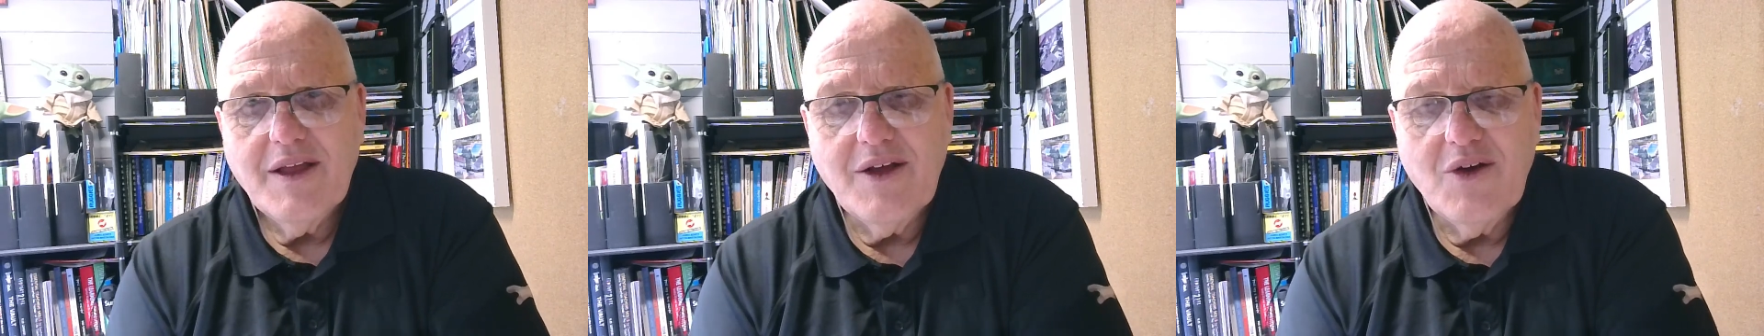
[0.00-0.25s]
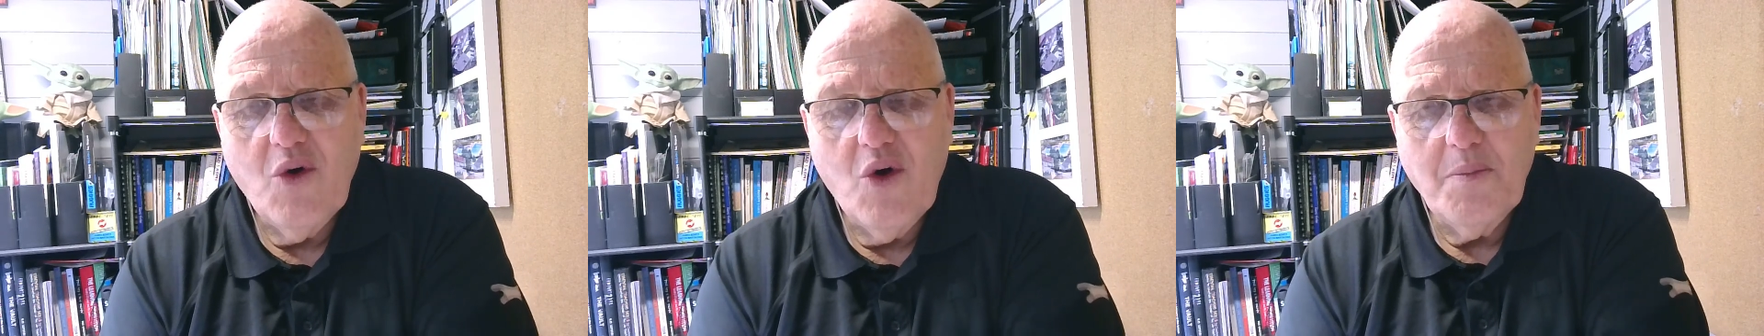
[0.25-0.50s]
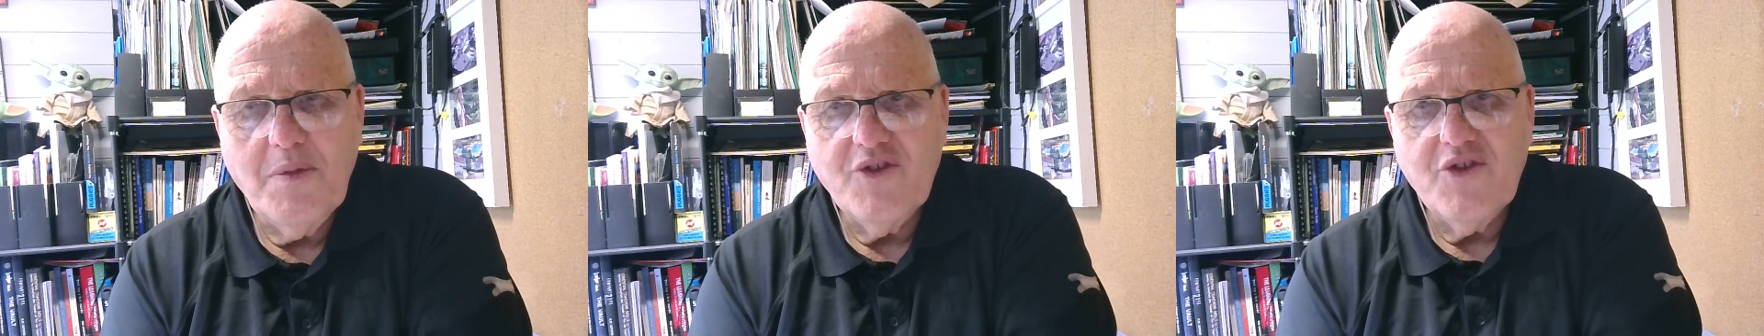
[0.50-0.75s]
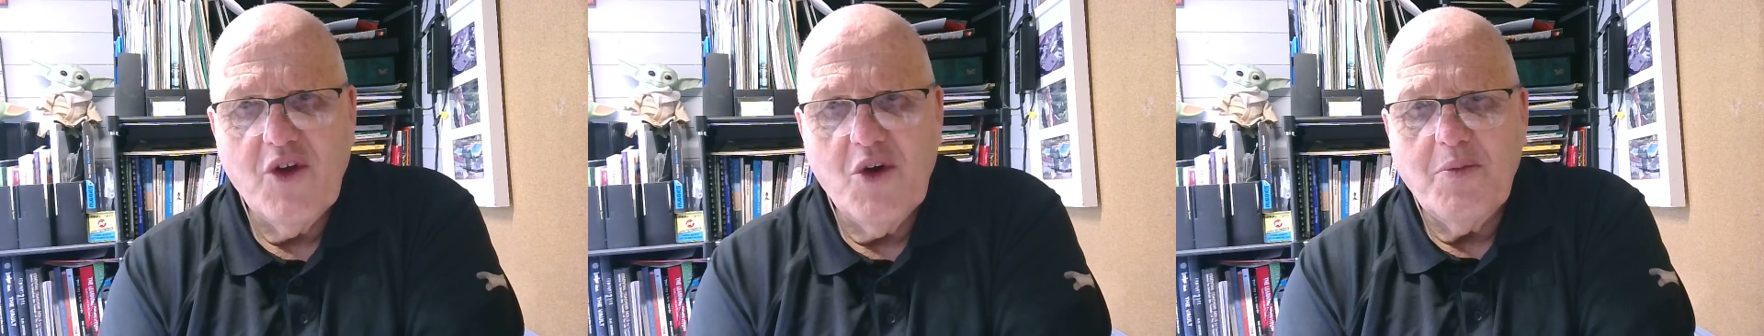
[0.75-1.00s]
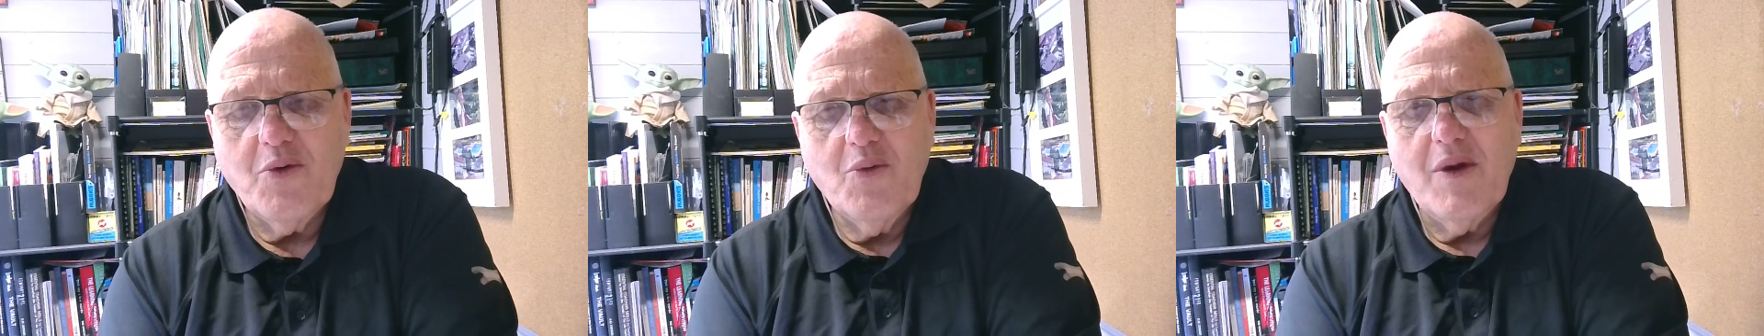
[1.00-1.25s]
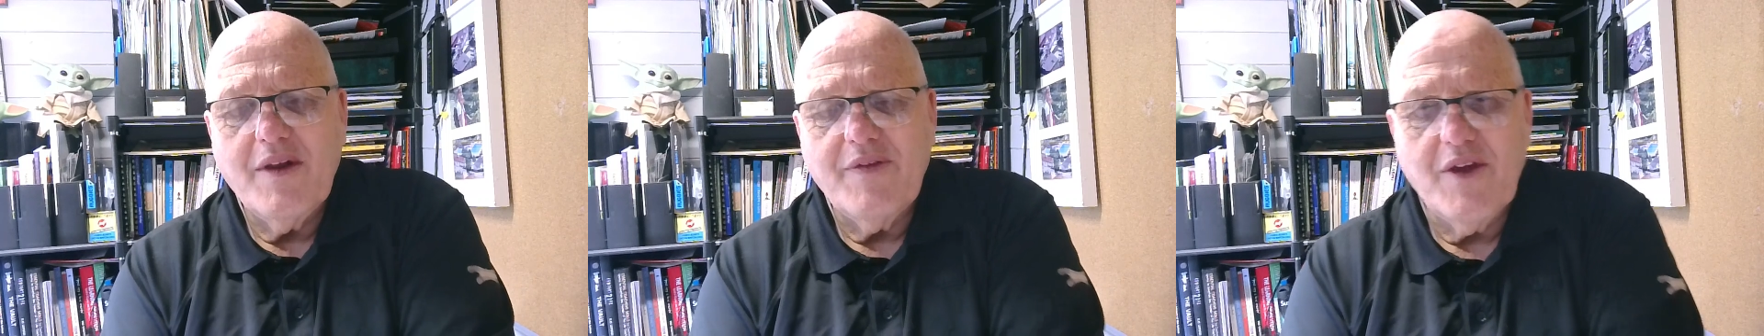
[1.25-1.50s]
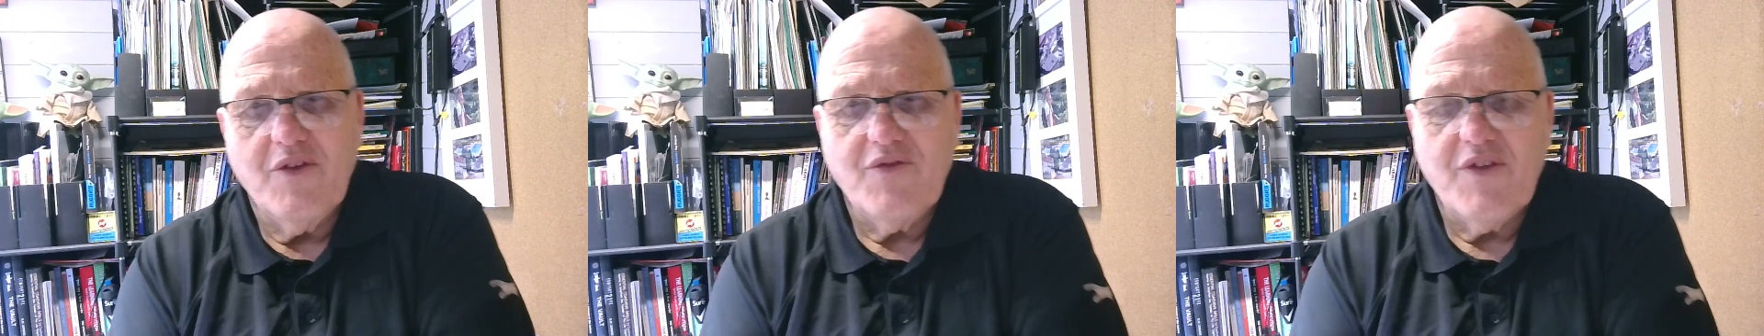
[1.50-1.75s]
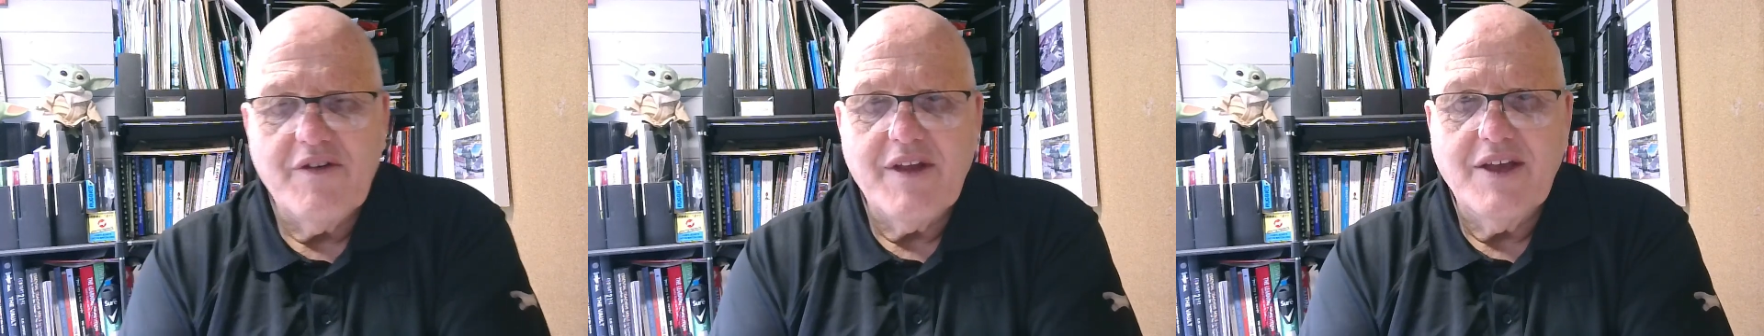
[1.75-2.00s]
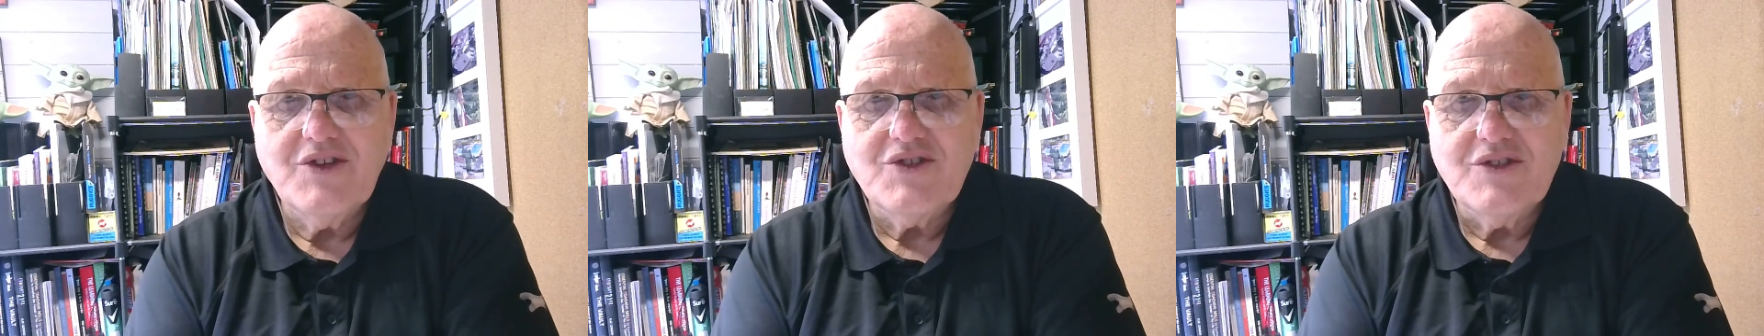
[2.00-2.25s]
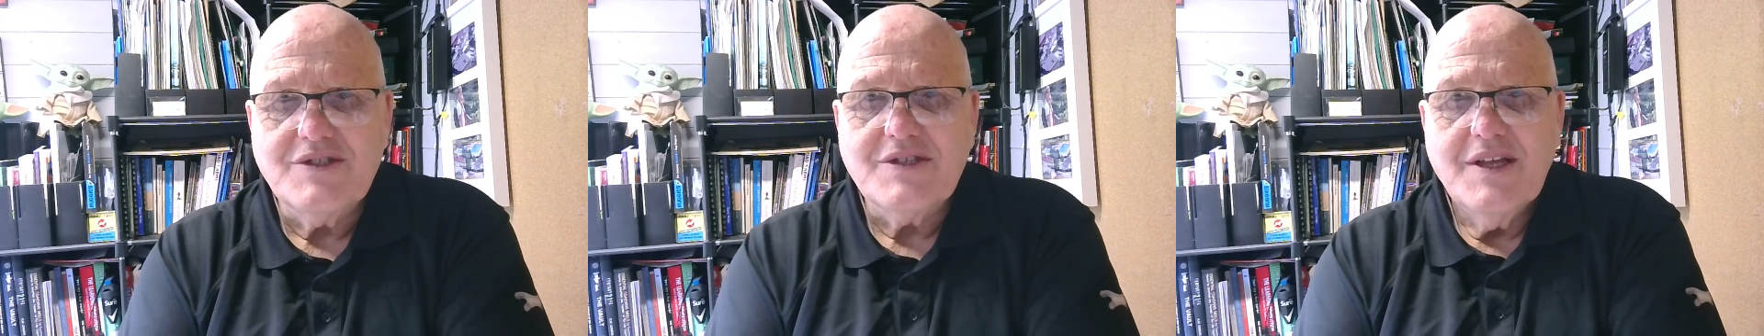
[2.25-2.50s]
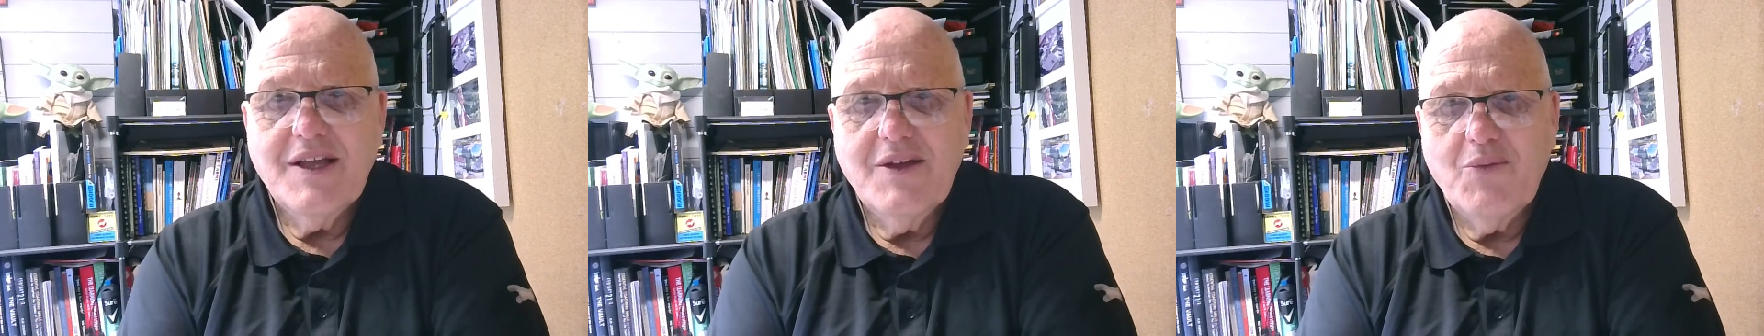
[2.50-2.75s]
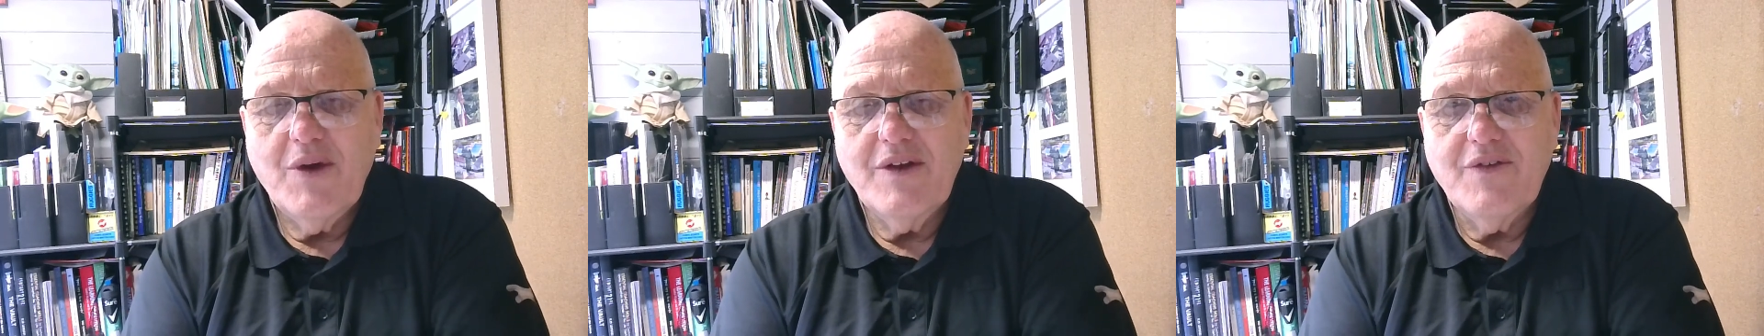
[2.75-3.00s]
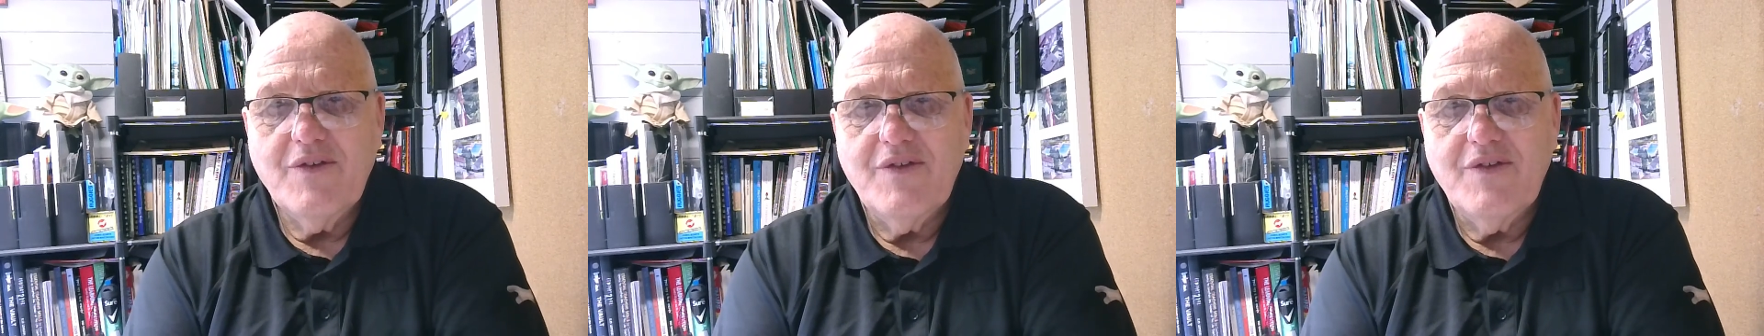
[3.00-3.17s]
or Hobbler's Knob, or one of those variations, when